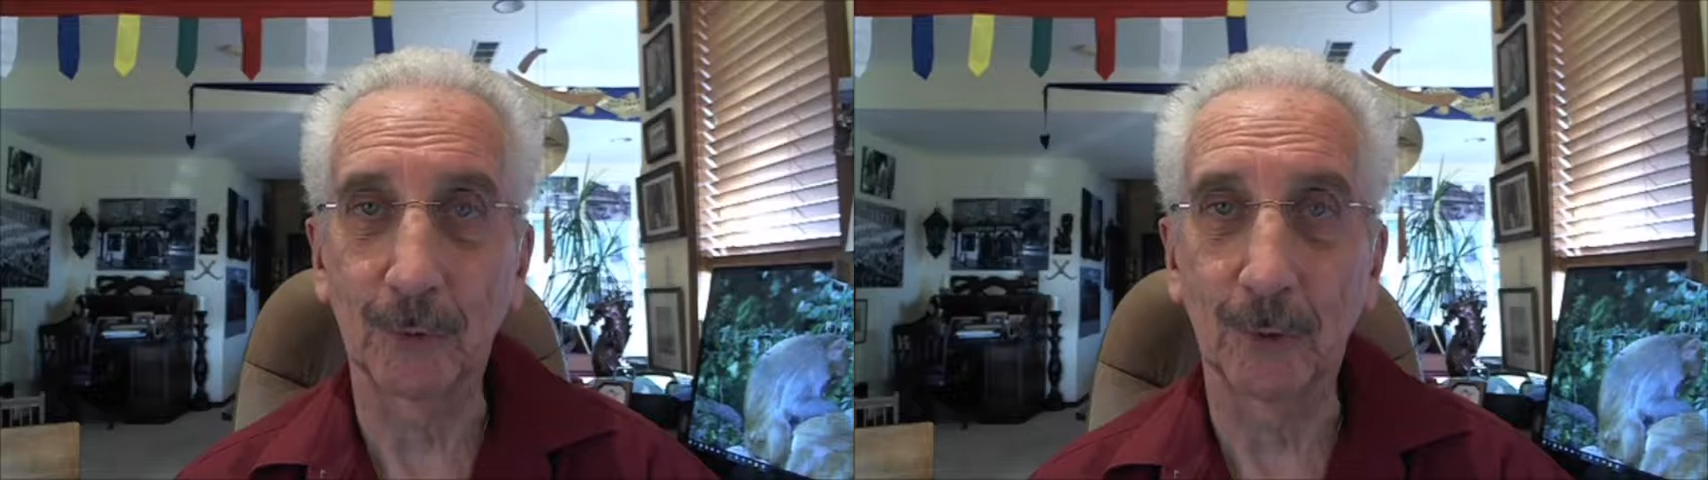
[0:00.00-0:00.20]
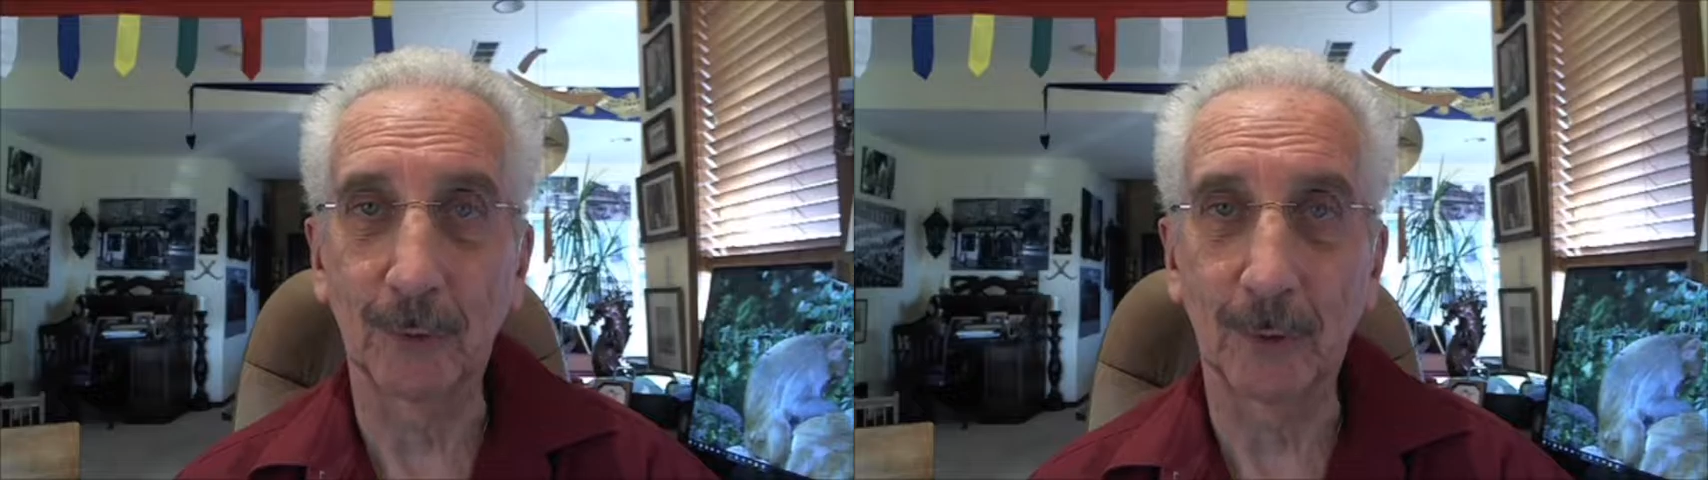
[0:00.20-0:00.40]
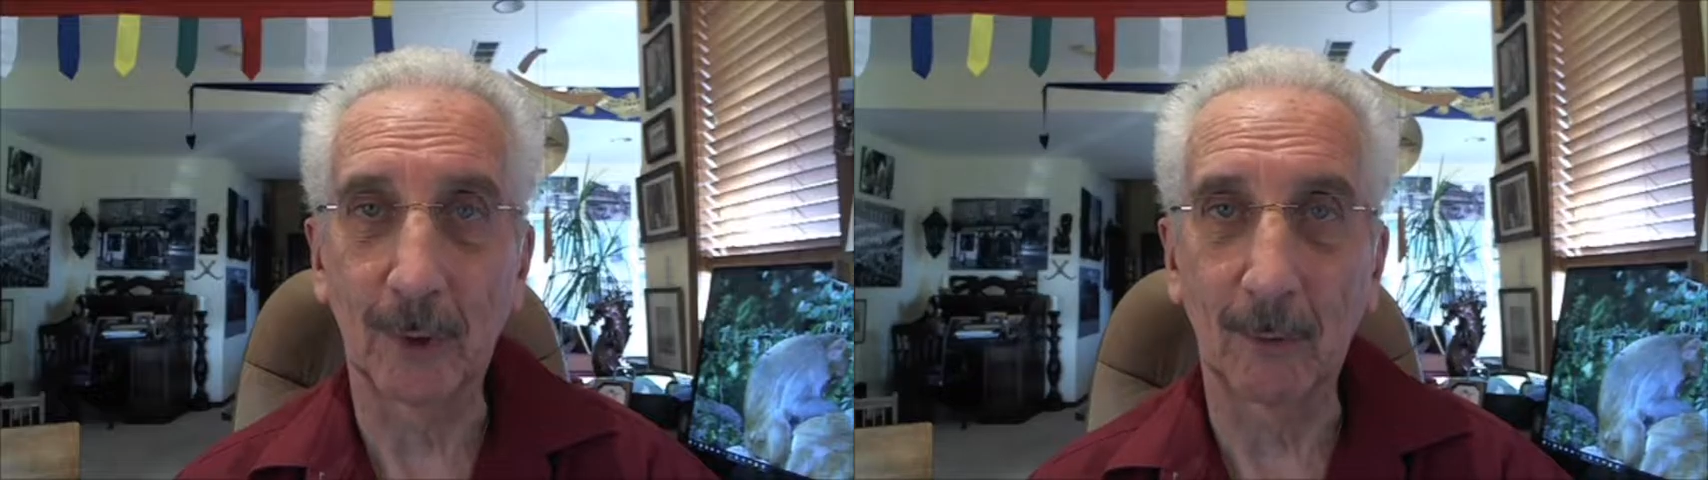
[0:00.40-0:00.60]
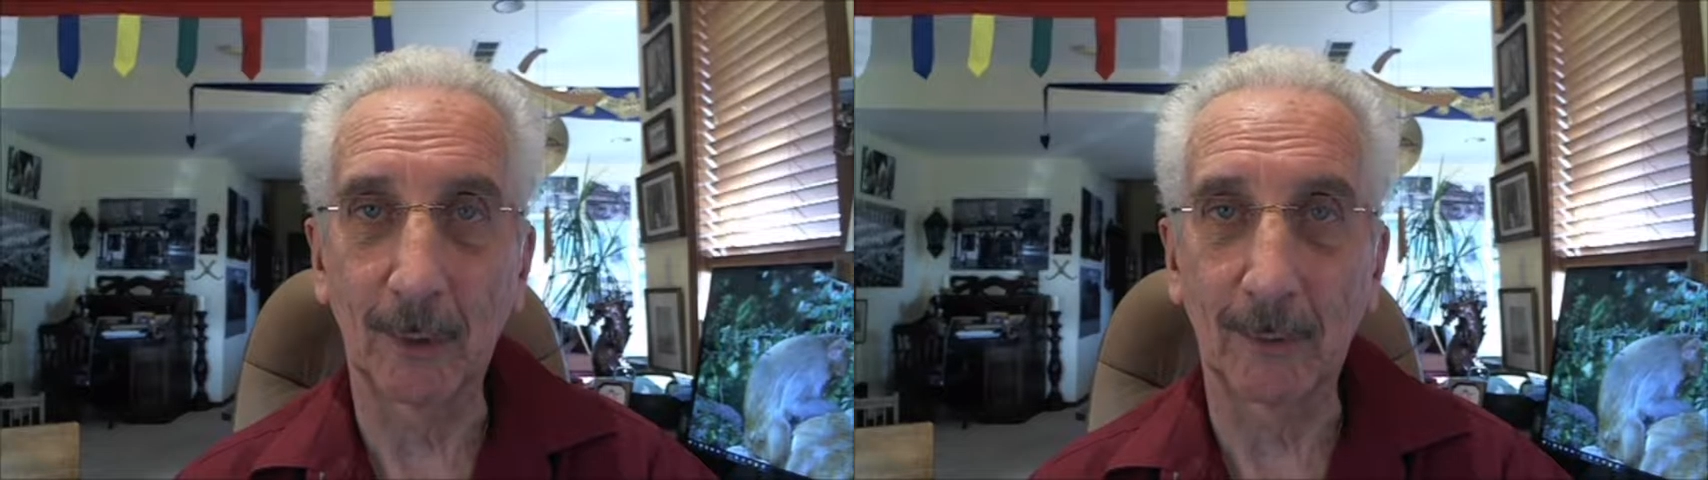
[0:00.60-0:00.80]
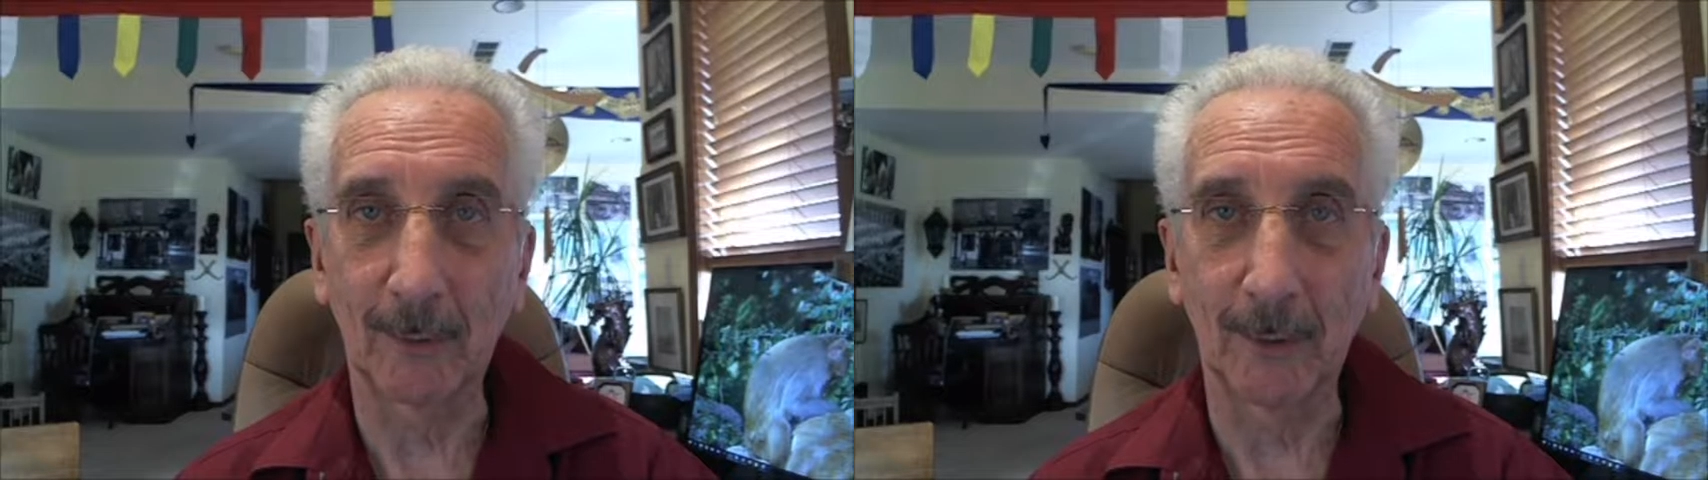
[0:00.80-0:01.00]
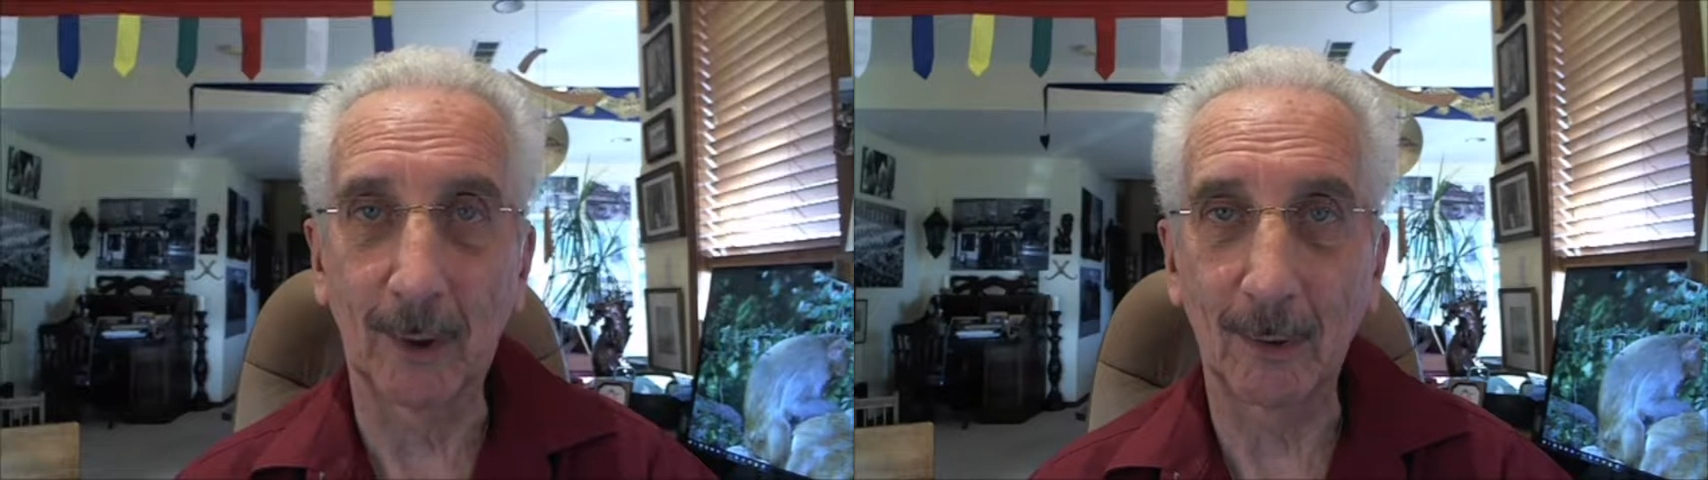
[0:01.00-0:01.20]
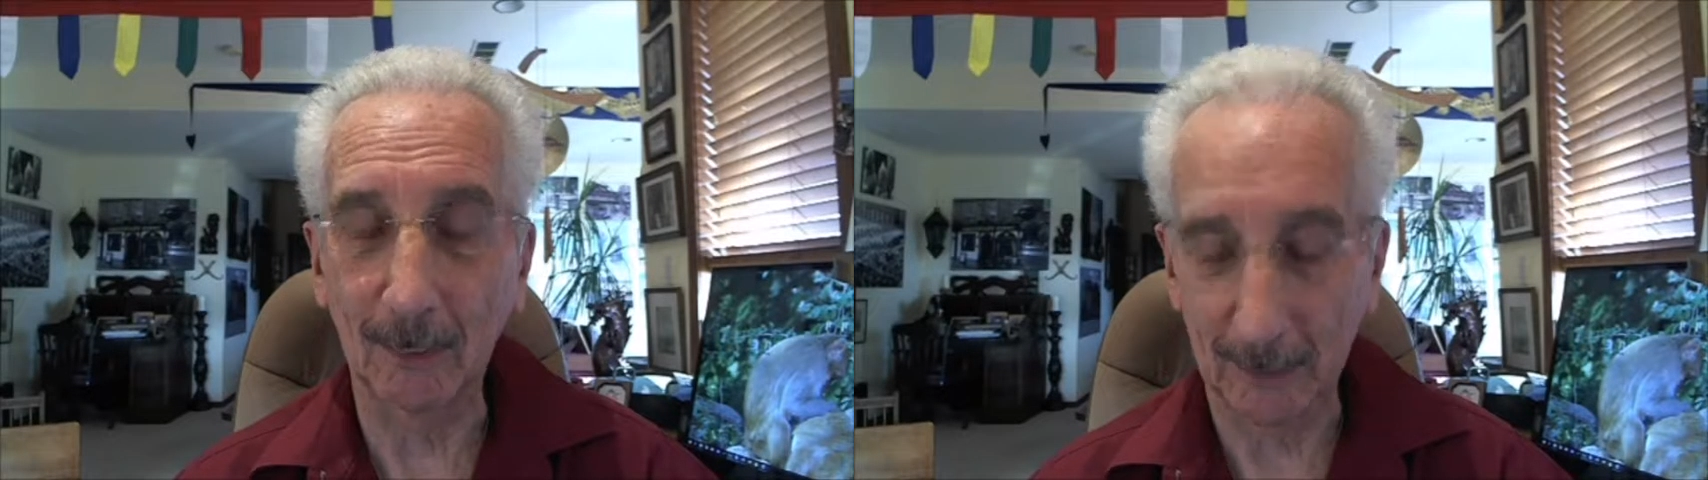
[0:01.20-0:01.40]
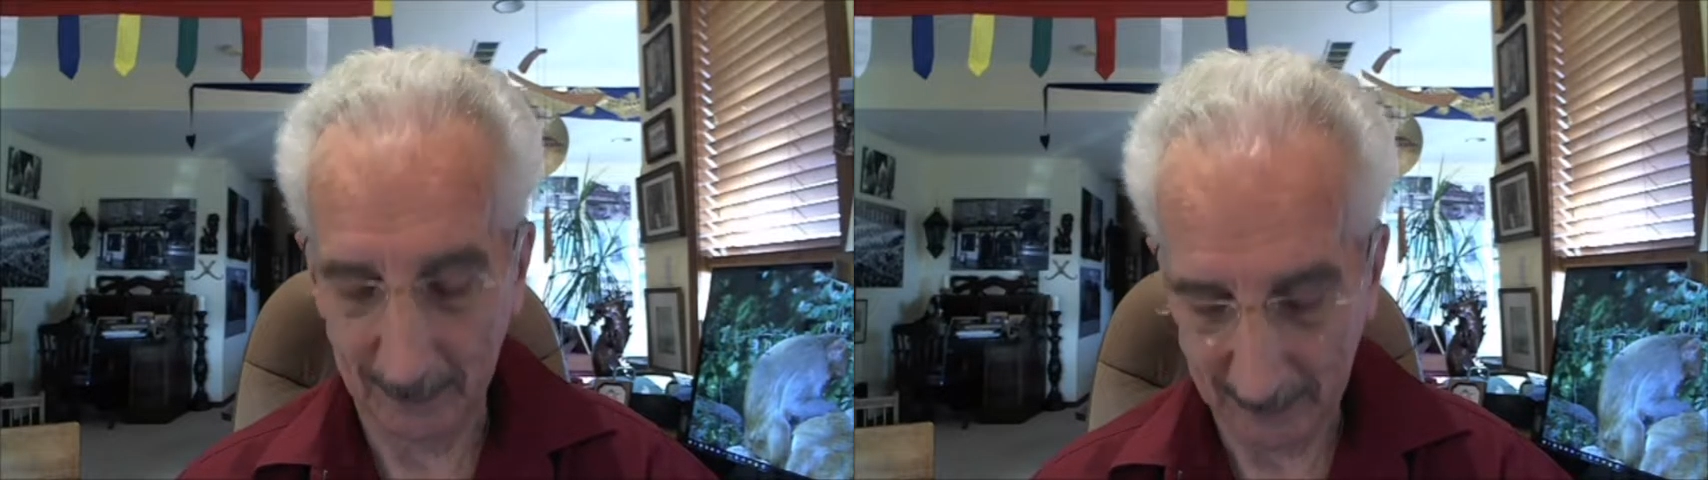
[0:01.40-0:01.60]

knows I don't like the Donald,